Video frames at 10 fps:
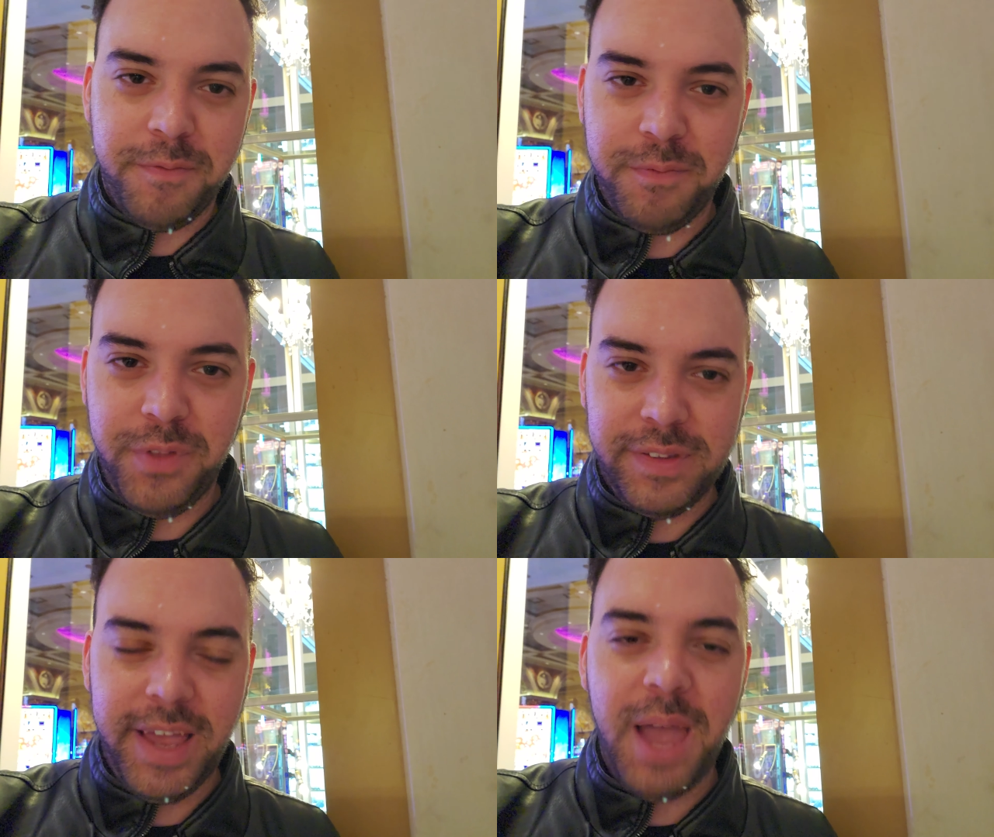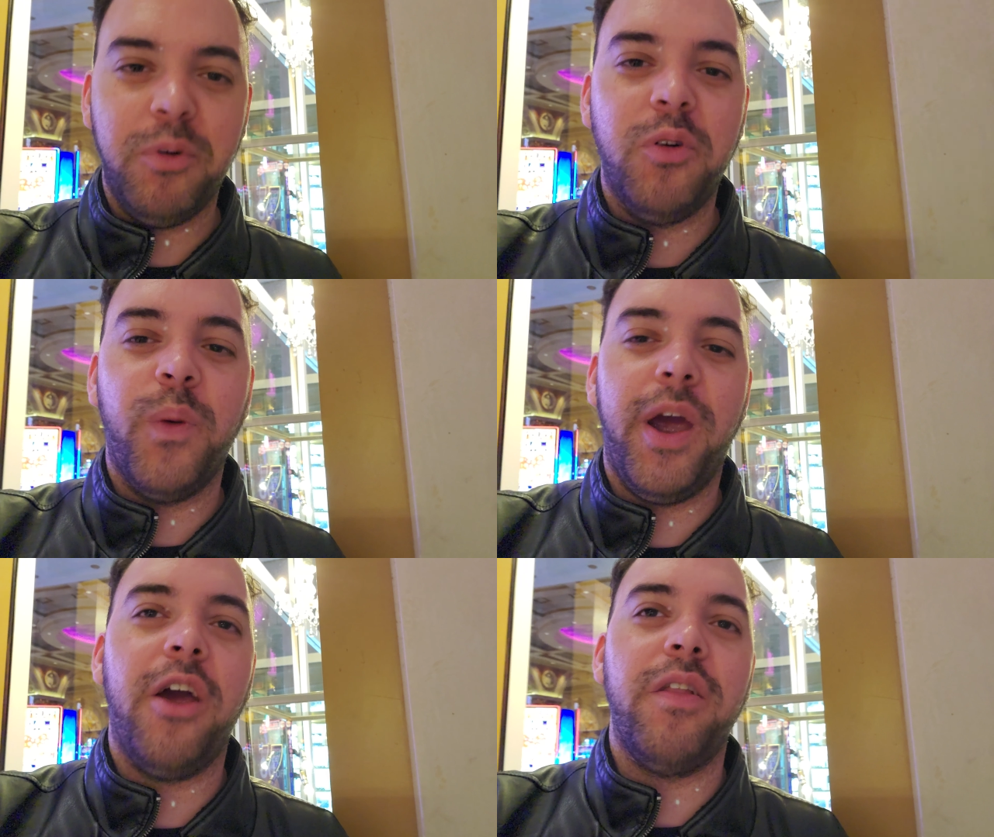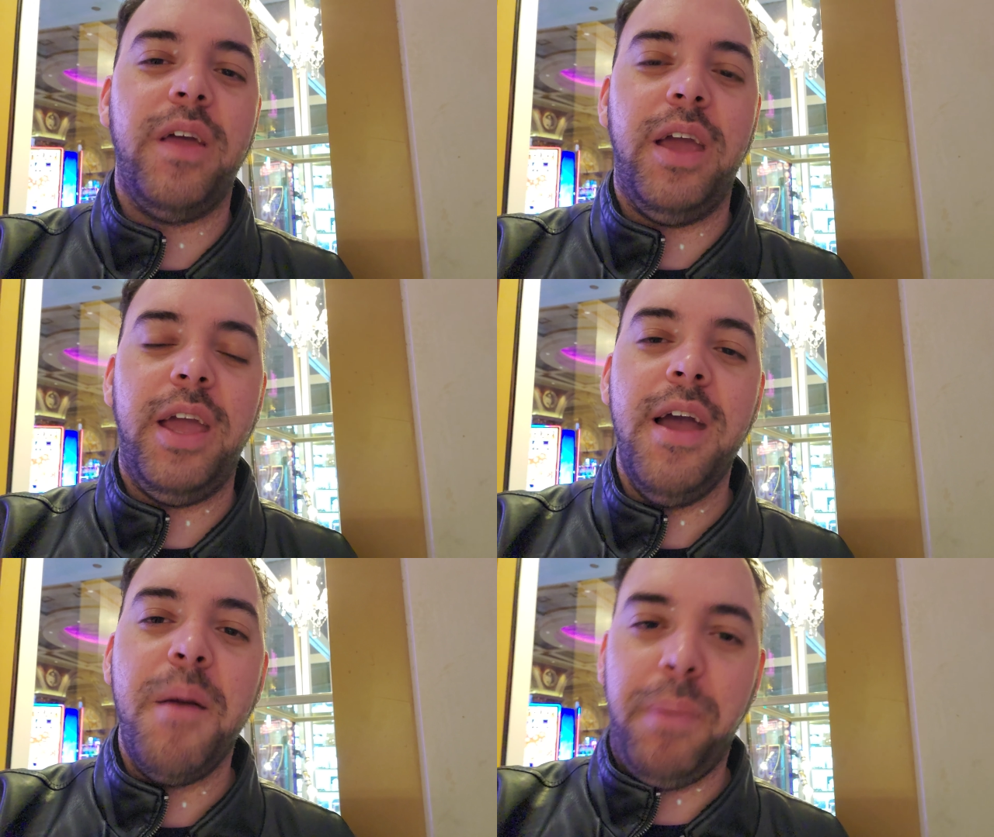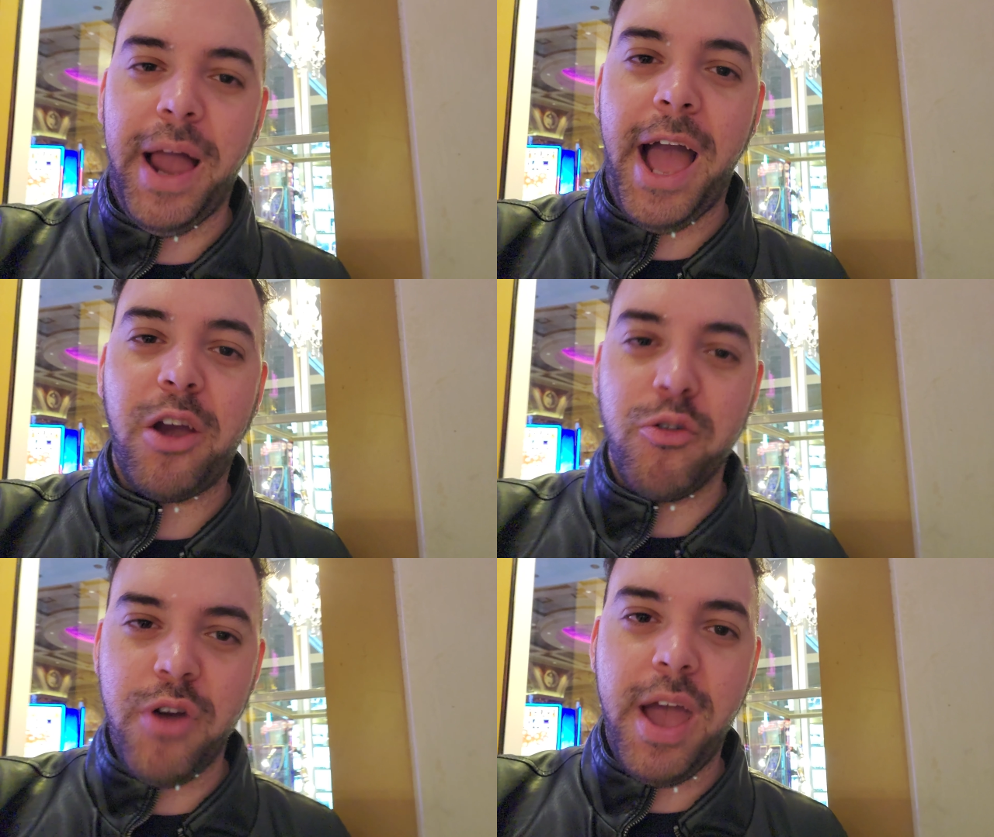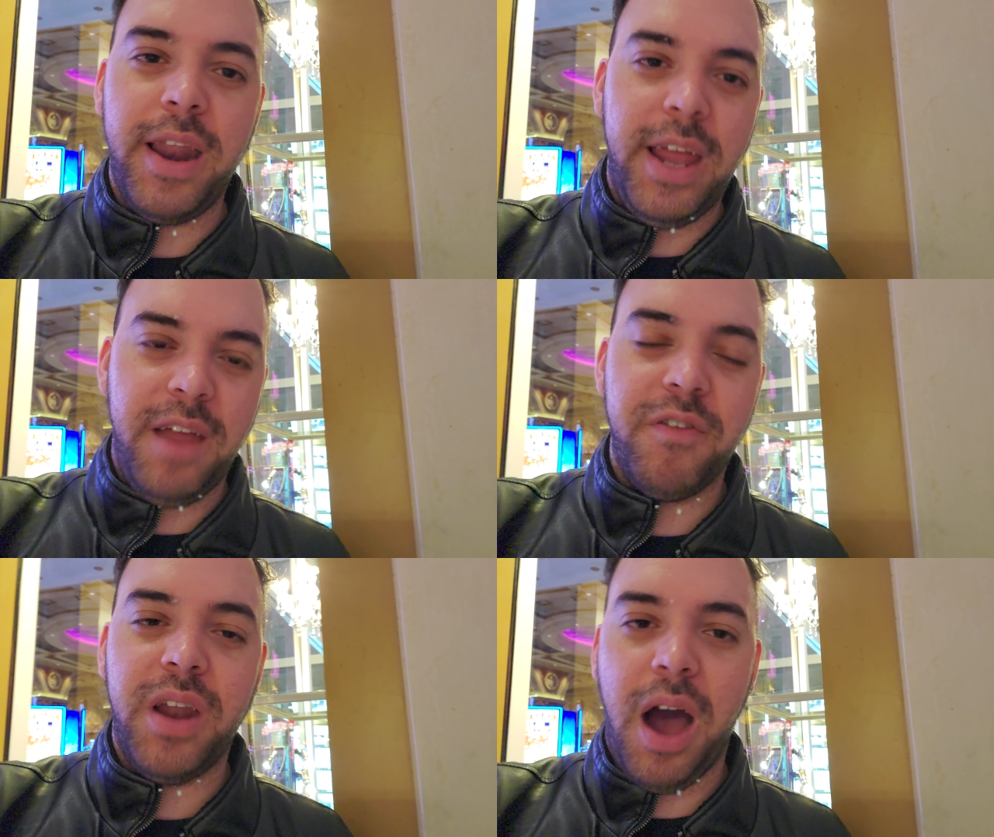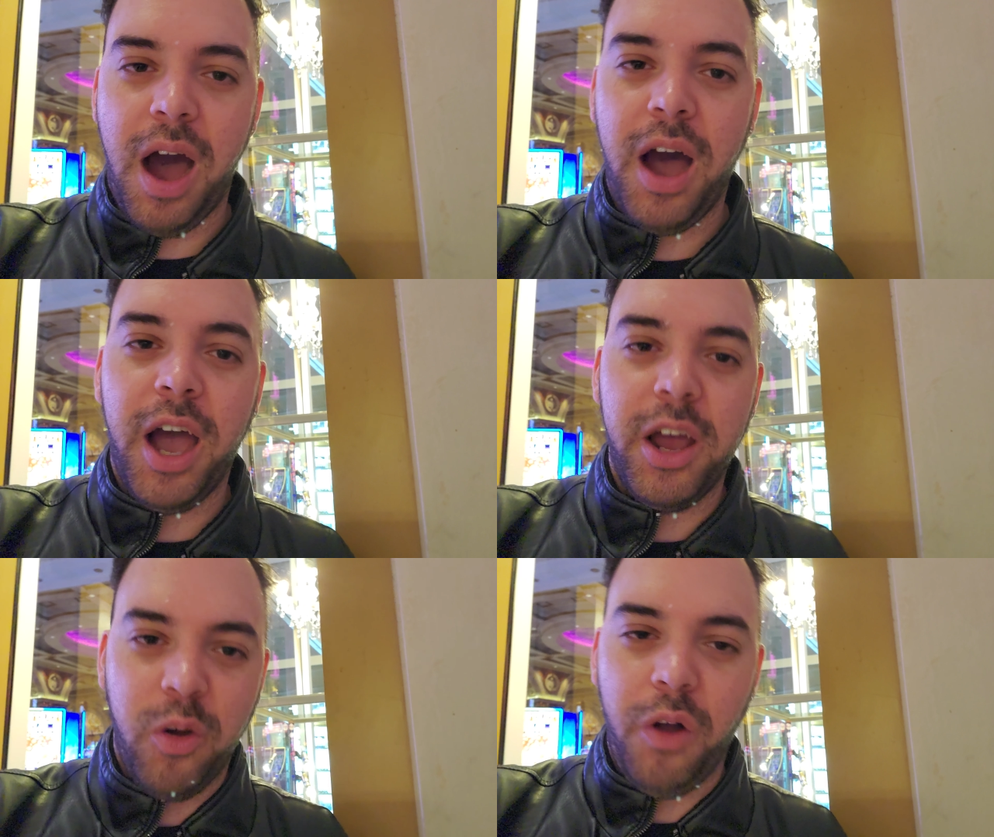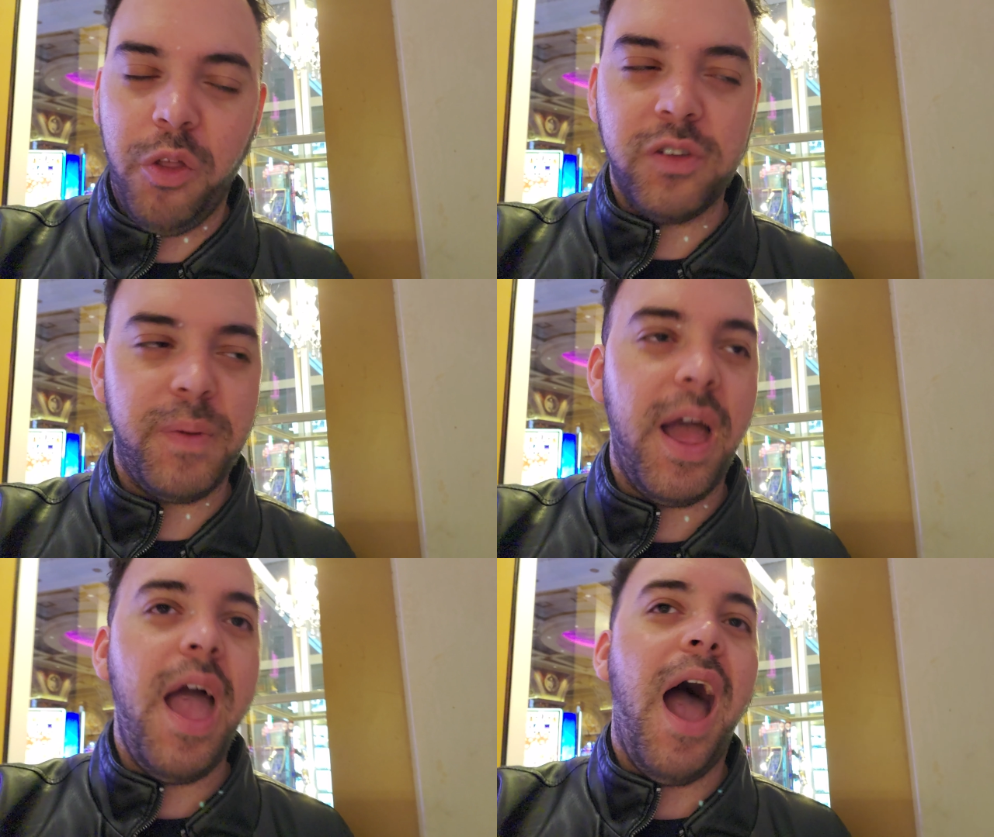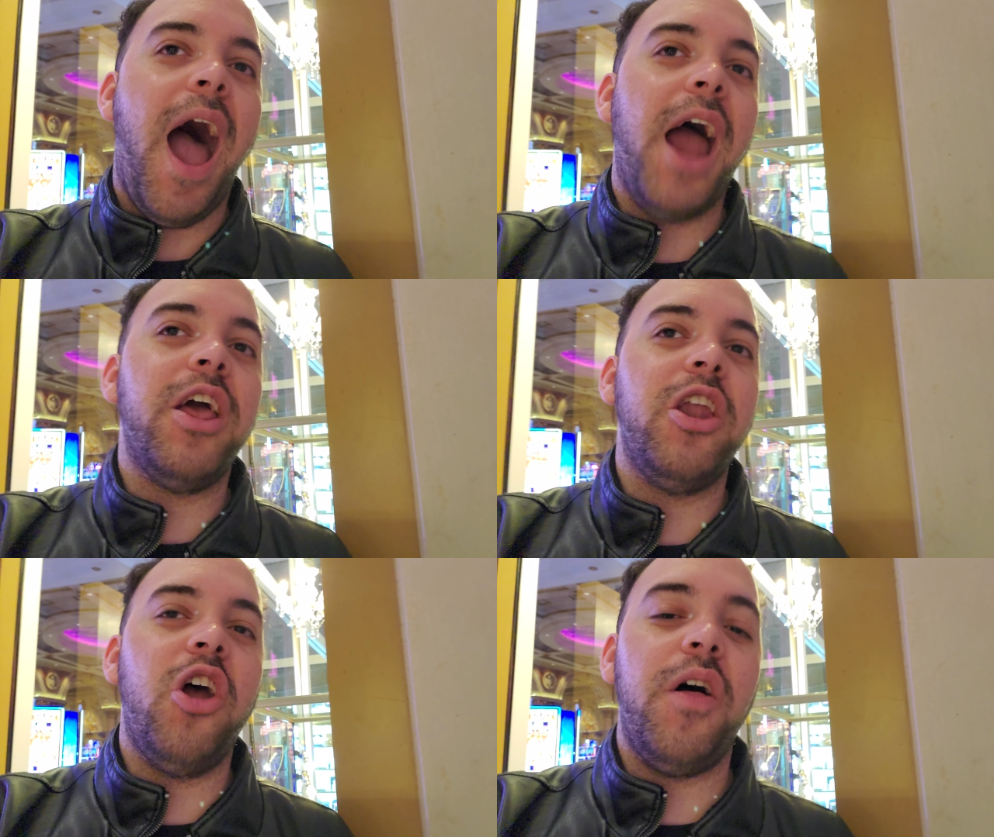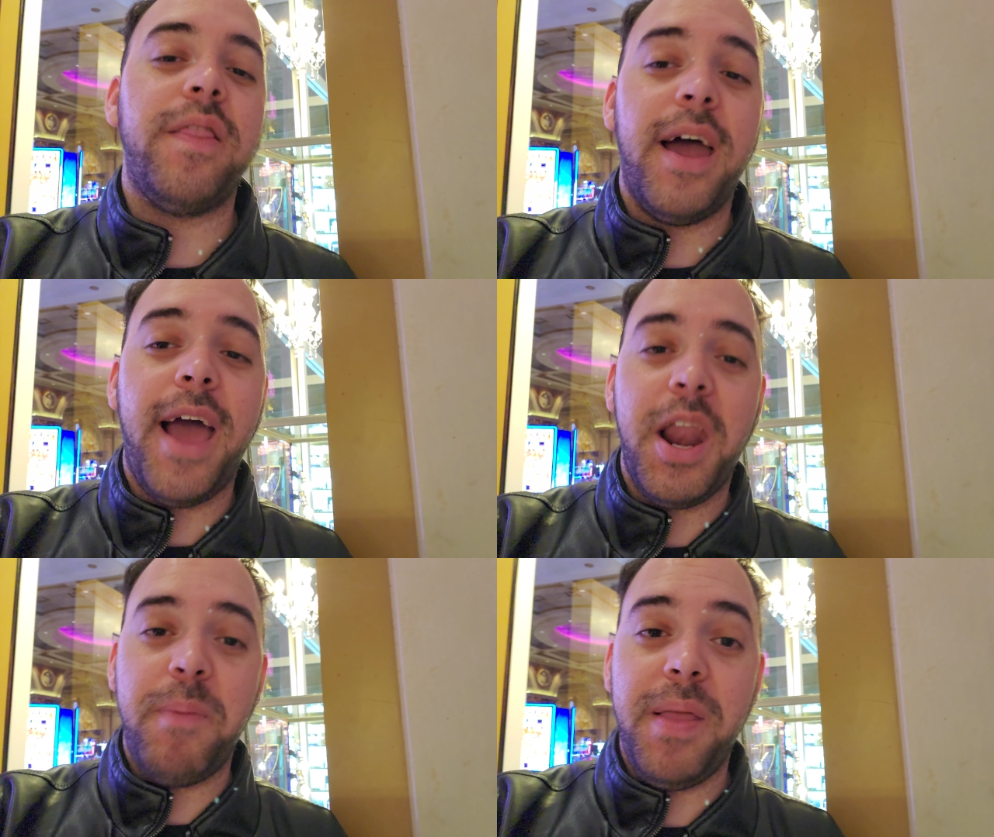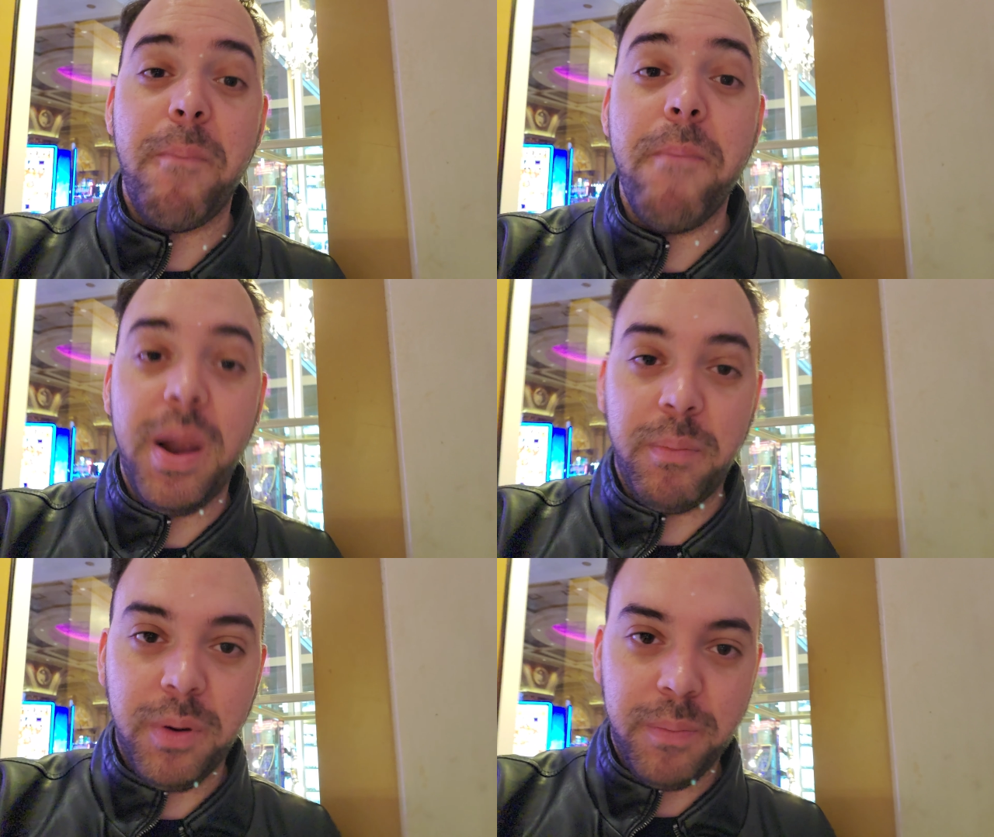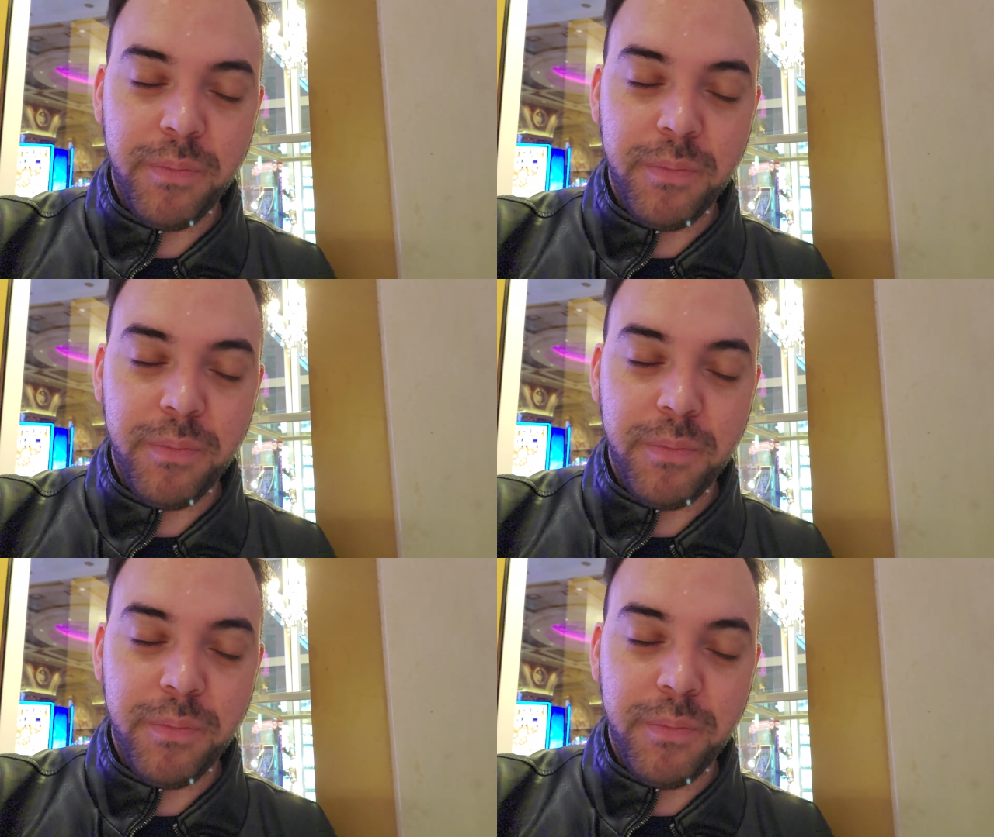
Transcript: the table where the black red even odd all those but I didn't know that that had to be the minimum